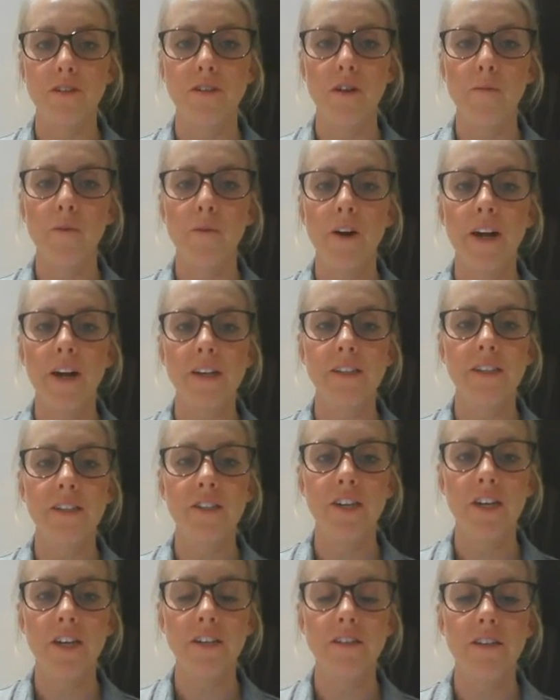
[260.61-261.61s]
So what I
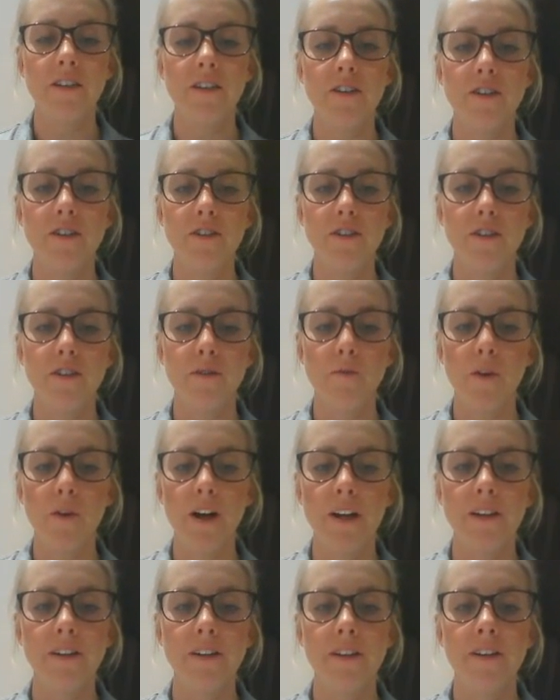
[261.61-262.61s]
suggest is you do
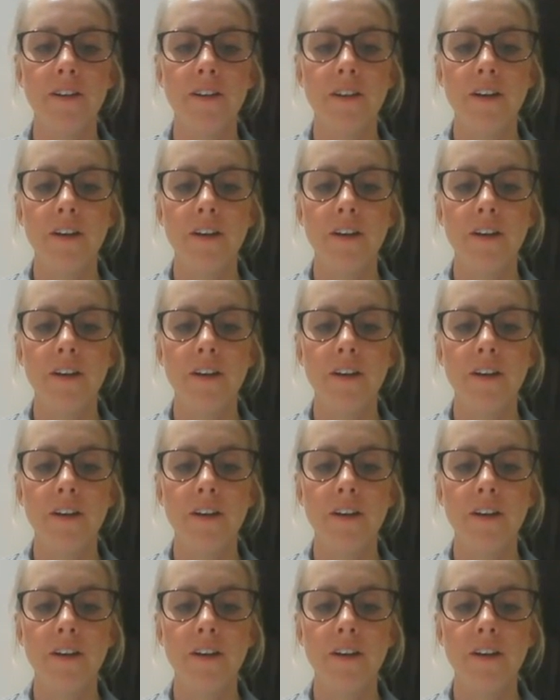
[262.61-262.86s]
1,